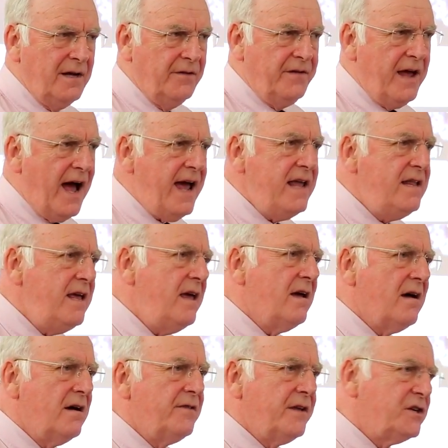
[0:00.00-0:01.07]
The
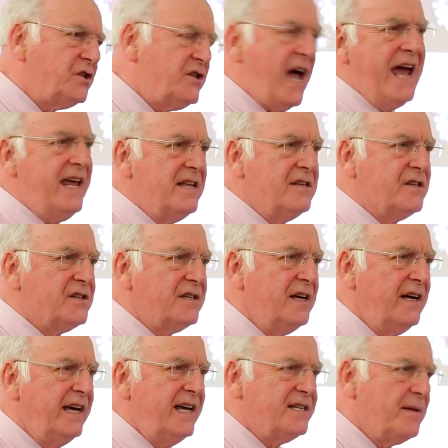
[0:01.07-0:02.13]
idea that
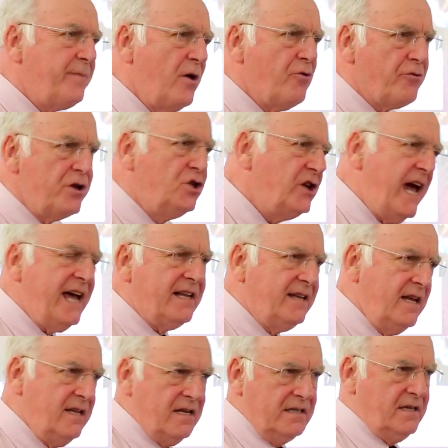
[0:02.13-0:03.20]
science is about
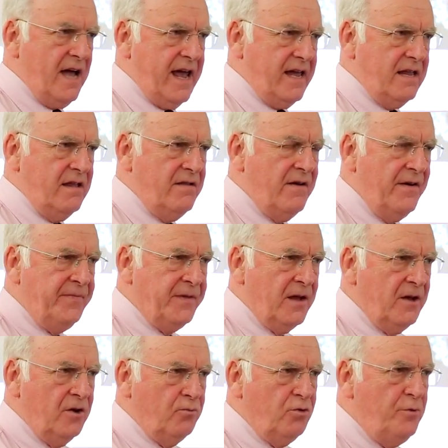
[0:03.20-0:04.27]
rejecting design
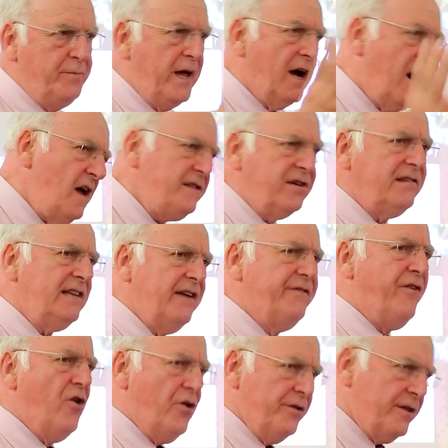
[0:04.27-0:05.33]
would be utterly
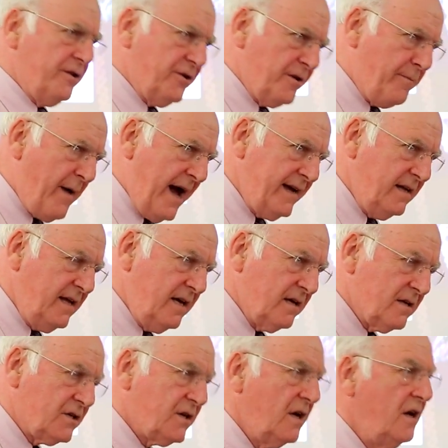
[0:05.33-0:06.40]
foreign to the
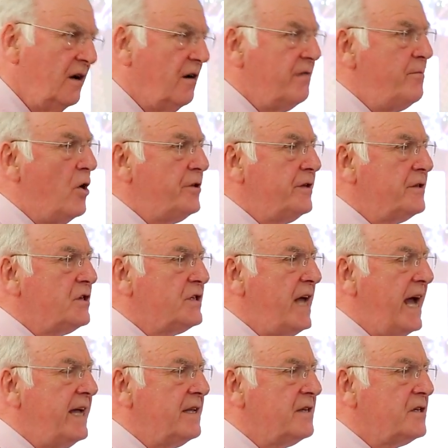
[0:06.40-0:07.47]
pioneers of modern
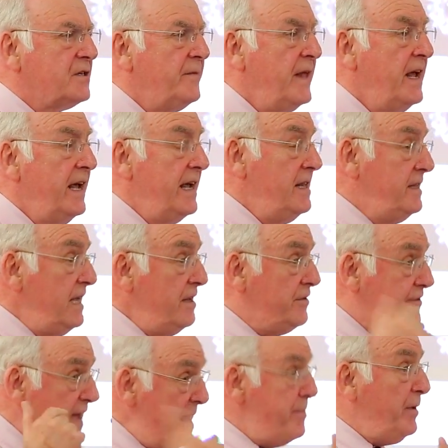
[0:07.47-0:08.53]
science. Indeed,
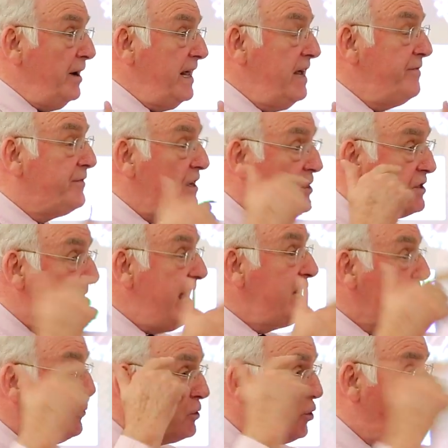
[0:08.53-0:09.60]
they believed that
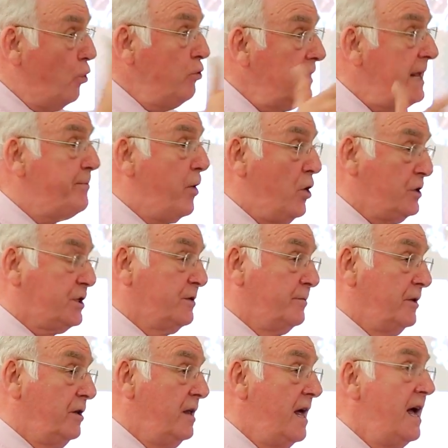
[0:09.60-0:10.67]
science was only
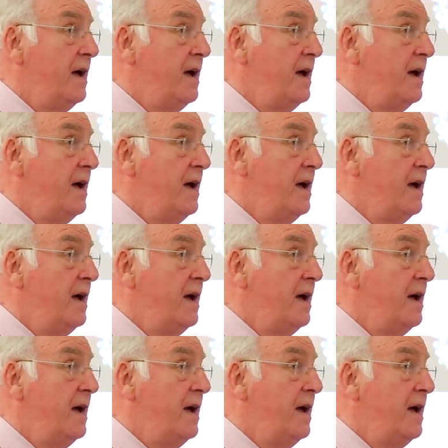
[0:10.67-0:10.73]
possible